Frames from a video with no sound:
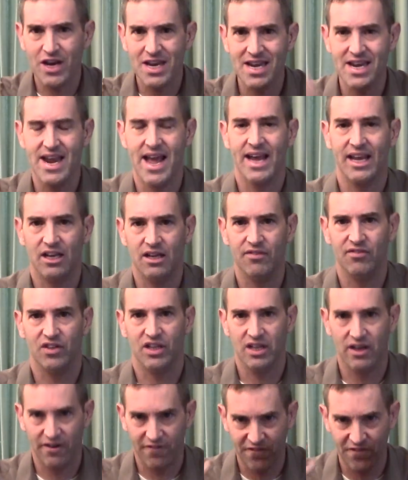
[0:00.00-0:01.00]

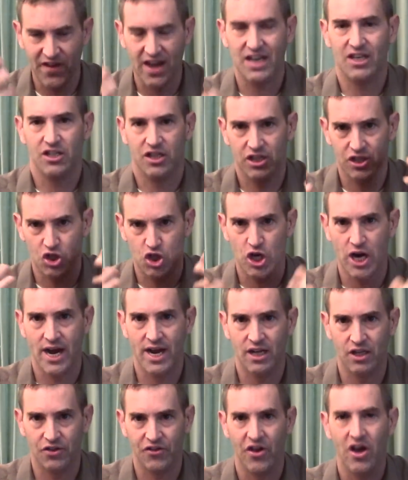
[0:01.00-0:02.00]
negatively affect the
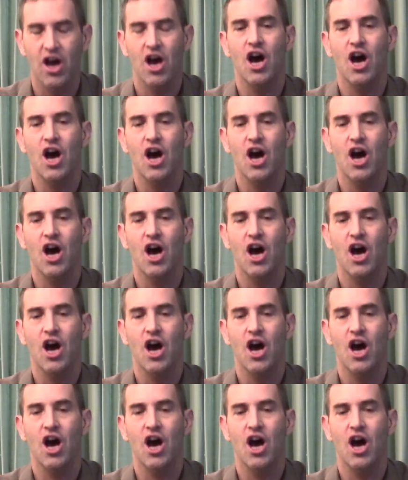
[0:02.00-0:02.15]
child